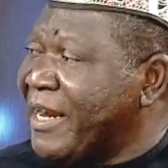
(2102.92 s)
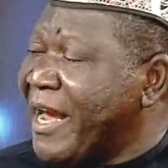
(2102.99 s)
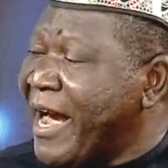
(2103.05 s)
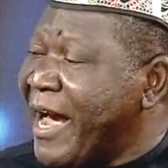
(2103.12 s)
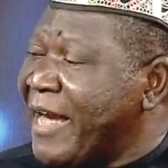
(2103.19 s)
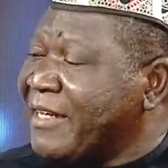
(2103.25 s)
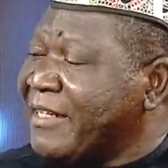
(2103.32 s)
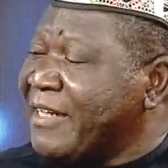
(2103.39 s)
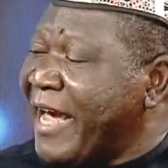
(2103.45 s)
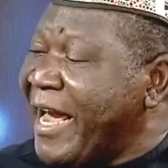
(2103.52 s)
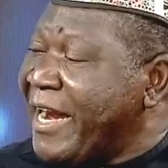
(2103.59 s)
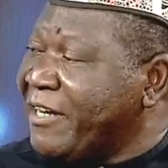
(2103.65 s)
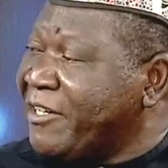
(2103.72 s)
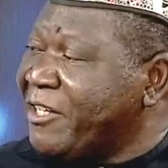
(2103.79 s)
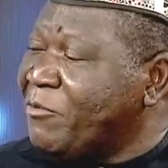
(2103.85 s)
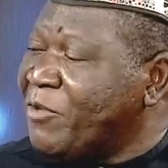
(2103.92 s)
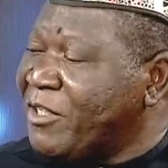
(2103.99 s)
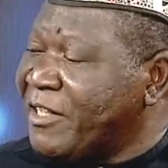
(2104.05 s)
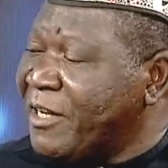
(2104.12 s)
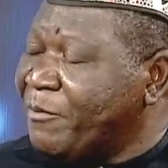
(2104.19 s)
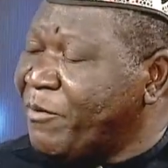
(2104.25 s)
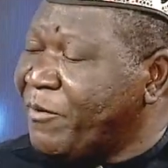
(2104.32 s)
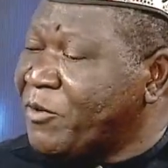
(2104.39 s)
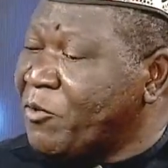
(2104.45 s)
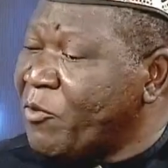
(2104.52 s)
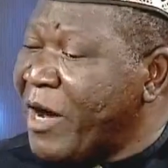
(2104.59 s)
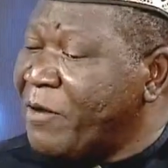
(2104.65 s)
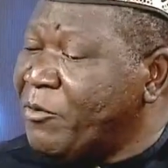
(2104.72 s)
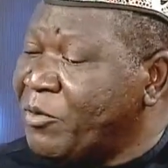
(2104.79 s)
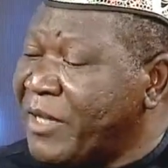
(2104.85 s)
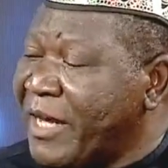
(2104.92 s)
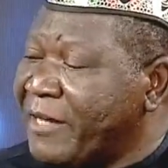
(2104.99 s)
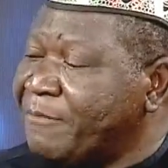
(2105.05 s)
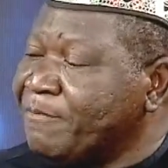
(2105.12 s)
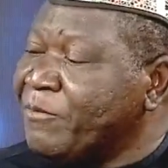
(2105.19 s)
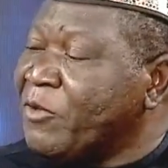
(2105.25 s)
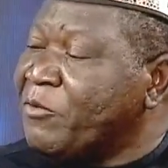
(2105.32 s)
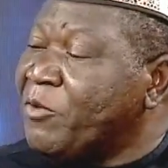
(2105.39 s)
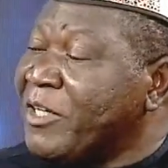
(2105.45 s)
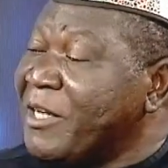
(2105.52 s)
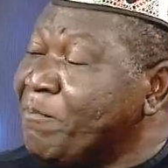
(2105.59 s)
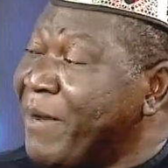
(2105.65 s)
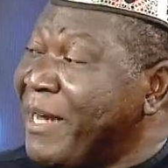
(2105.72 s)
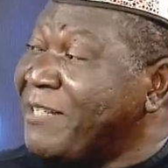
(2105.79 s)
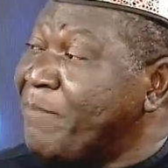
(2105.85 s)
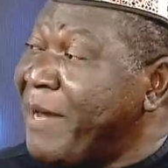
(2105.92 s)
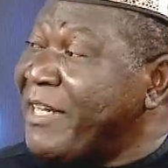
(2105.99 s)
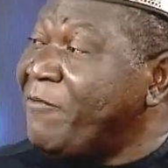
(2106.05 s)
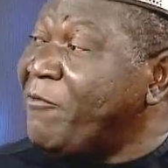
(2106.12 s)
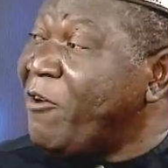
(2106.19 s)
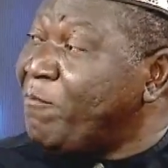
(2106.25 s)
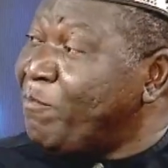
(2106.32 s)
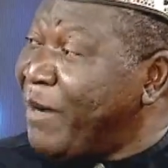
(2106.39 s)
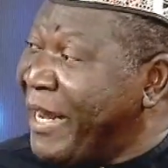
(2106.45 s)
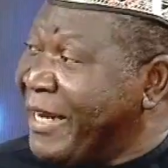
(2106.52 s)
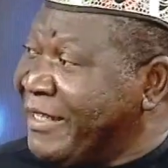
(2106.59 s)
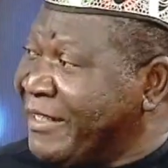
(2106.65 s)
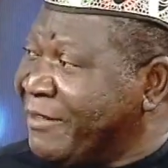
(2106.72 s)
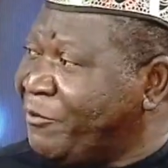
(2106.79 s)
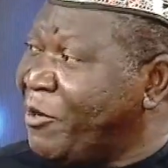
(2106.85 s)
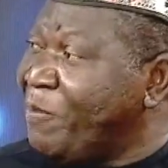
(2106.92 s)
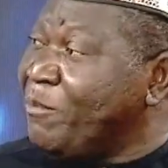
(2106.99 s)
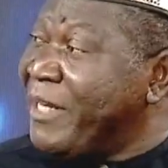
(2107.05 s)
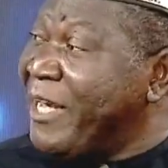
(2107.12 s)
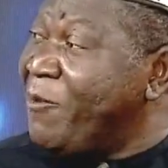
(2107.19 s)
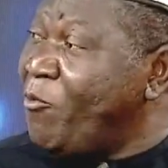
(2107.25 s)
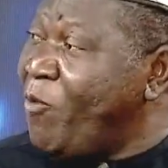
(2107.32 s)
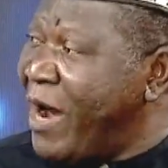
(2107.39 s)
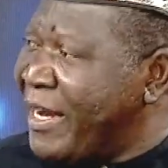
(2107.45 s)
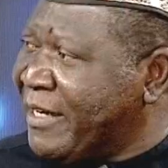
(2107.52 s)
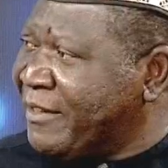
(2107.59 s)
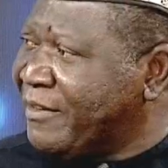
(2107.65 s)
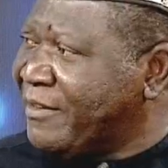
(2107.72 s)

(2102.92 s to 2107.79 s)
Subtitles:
And I agree with Professor Iwuagwu that from the perspective of planning from day one,